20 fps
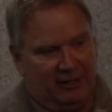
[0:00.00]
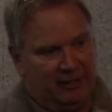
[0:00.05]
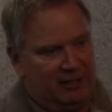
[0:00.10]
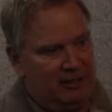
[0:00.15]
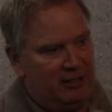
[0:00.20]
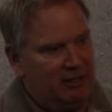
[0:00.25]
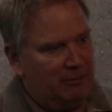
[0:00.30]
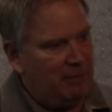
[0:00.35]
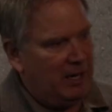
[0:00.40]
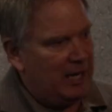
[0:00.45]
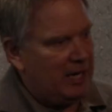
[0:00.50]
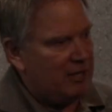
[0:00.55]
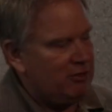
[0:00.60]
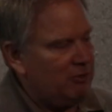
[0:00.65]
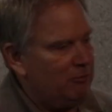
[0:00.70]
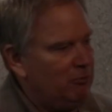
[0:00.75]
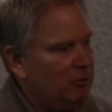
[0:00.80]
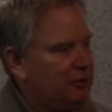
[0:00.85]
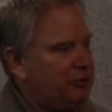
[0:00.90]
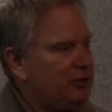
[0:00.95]
Can you
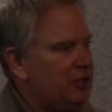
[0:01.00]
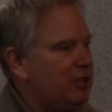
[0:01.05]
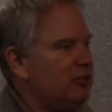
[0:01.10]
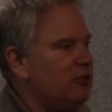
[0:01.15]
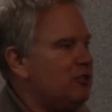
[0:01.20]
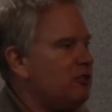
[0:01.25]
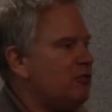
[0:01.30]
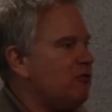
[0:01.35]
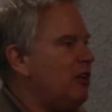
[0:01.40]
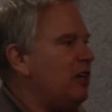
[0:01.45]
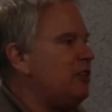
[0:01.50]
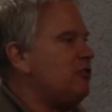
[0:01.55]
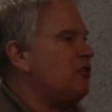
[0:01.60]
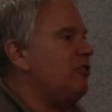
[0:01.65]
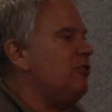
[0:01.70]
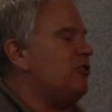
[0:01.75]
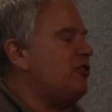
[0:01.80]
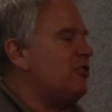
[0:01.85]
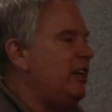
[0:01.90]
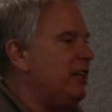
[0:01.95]
imagine what the
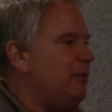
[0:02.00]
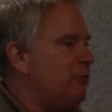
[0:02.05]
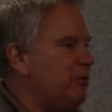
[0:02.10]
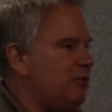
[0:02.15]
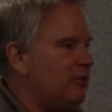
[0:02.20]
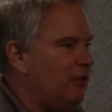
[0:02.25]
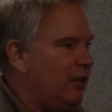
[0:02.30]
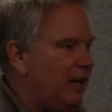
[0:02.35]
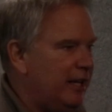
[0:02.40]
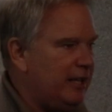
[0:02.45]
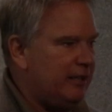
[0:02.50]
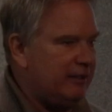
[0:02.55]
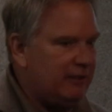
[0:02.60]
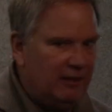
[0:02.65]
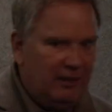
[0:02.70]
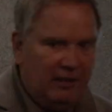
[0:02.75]
construction site was like